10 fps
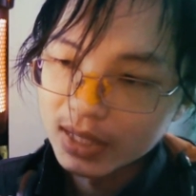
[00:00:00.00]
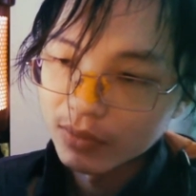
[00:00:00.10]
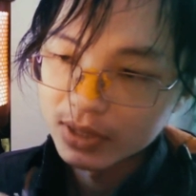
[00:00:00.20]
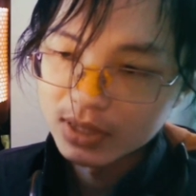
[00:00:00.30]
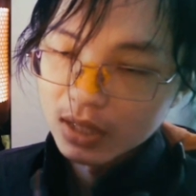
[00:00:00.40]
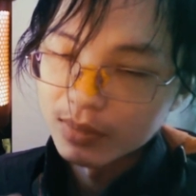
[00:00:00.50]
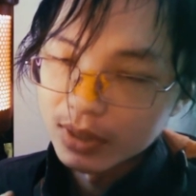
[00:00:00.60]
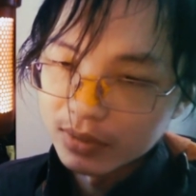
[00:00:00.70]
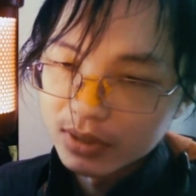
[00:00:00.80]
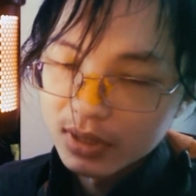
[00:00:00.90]
I want to talk
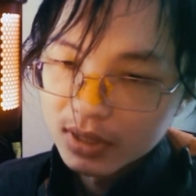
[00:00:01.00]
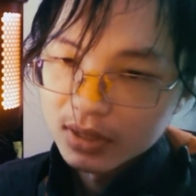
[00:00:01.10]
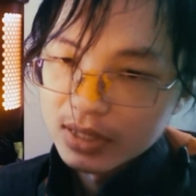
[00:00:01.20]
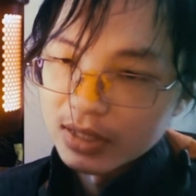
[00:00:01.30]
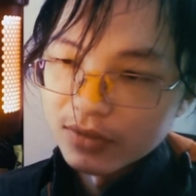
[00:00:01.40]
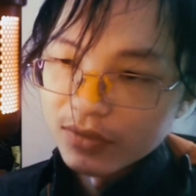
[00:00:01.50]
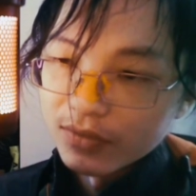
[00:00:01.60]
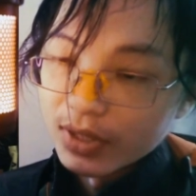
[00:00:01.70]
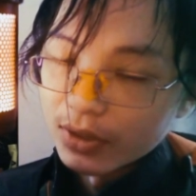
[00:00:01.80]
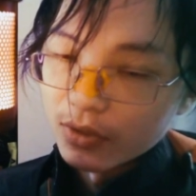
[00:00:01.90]
about in a different
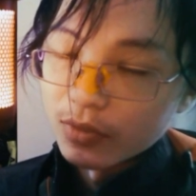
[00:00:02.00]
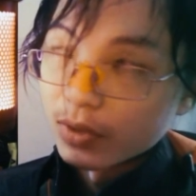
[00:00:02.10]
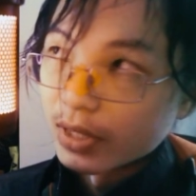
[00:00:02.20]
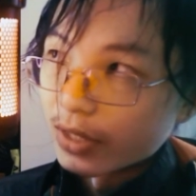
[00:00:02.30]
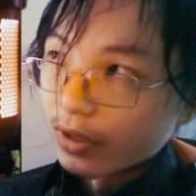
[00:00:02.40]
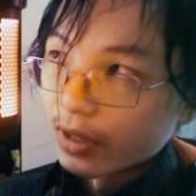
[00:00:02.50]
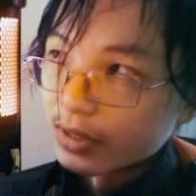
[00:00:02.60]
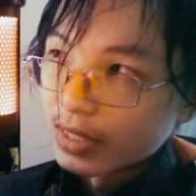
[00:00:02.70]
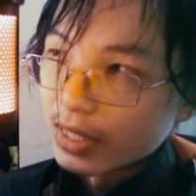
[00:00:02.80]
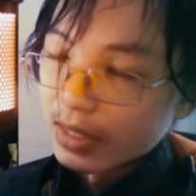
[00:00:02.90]
video later on
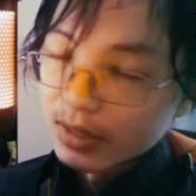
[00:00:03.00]
today,